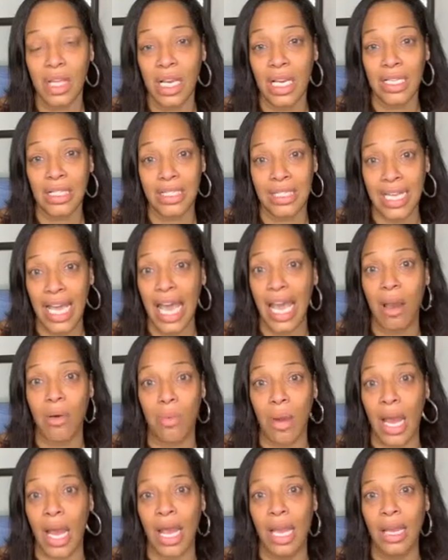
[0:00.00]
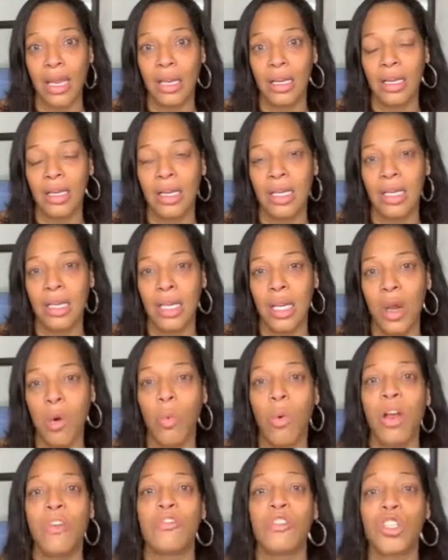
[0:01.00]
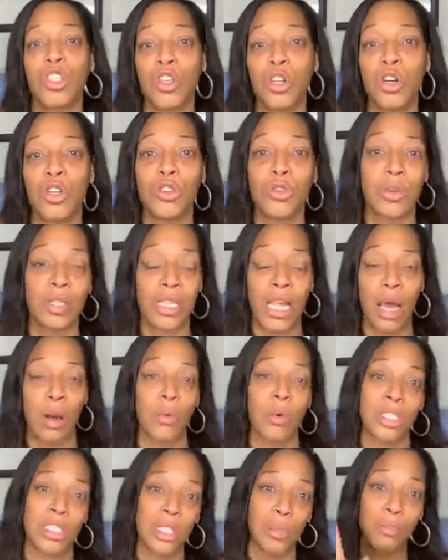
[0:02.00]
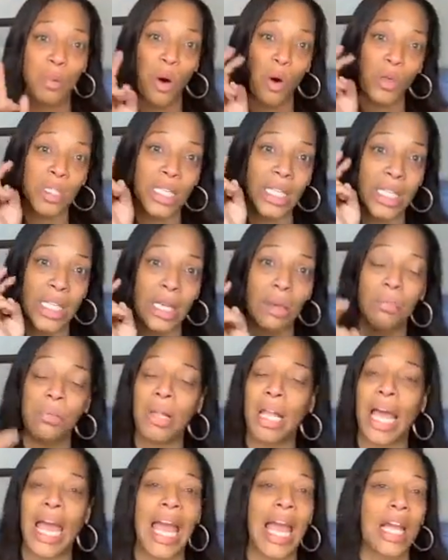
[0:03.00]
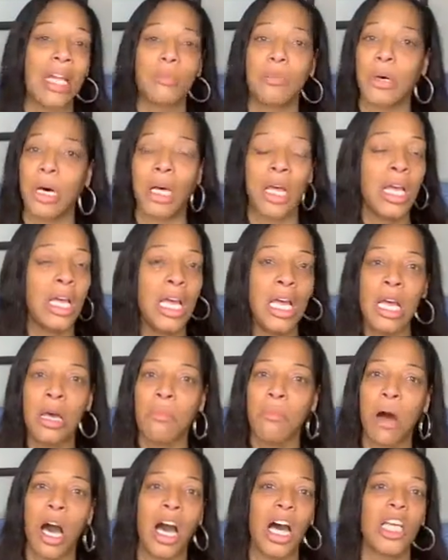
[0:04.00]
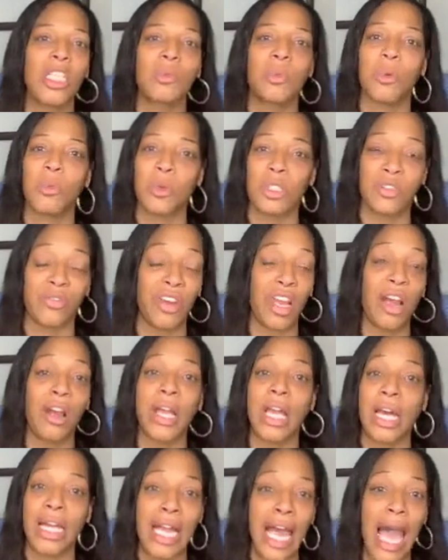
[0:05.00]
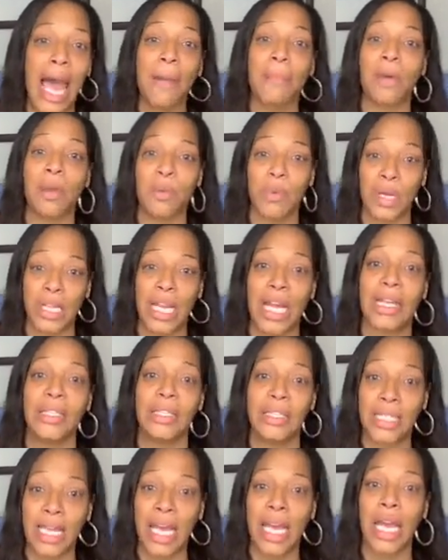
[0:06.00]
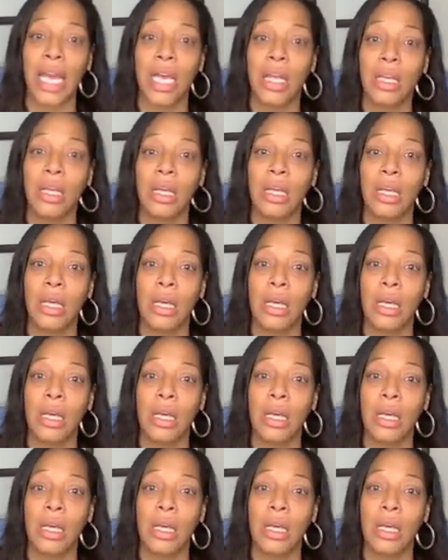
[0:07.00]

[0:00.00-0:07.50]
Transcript: It's sad, right? With children that were supposedly planned, but my husband was very unhappy when they said,